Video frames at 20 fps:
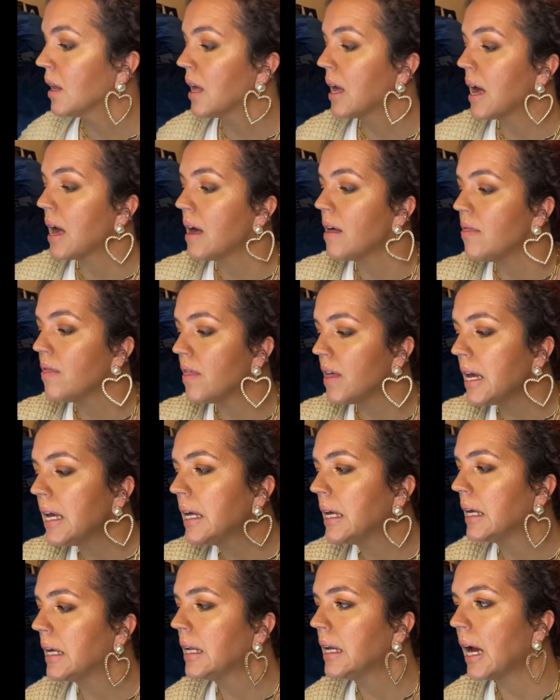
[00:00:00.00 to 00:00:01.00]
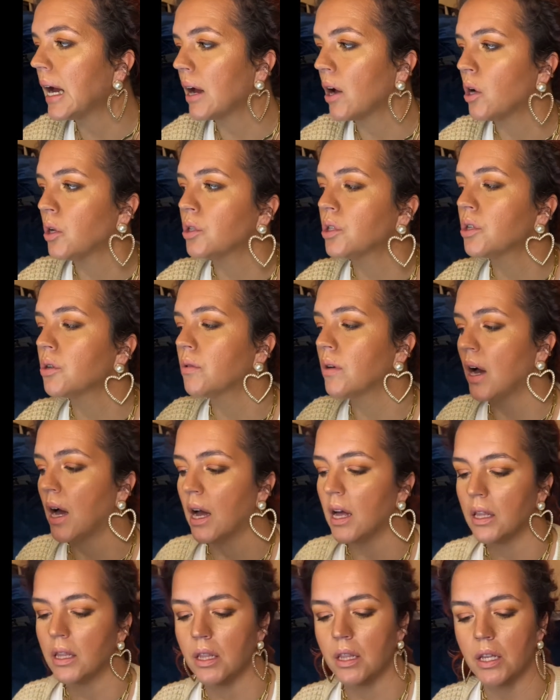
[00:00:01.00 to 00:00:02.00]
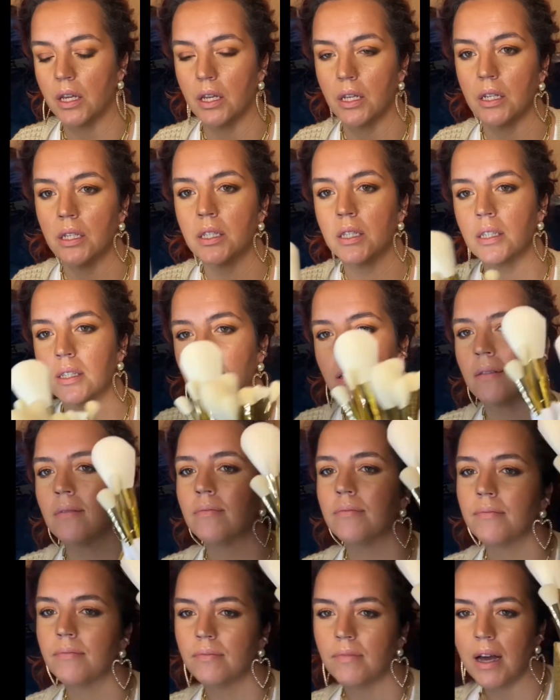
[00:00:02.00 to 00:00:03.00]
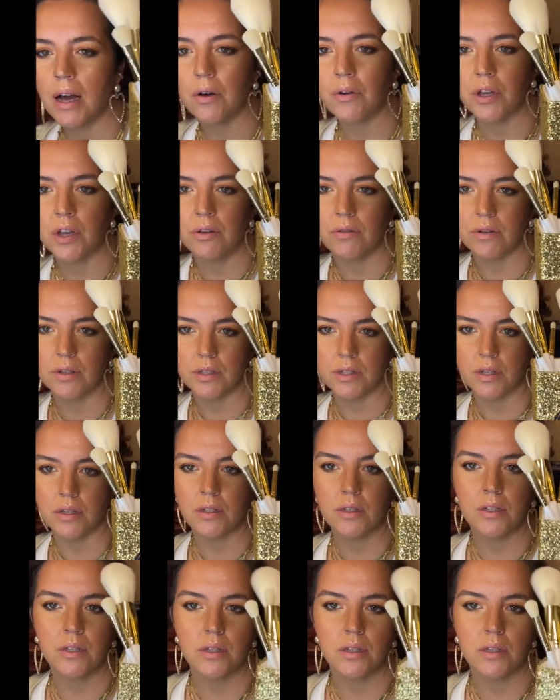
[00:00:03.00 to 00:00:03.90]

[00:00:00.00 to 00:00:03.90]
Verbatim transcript: And then I also got this, how cute is this?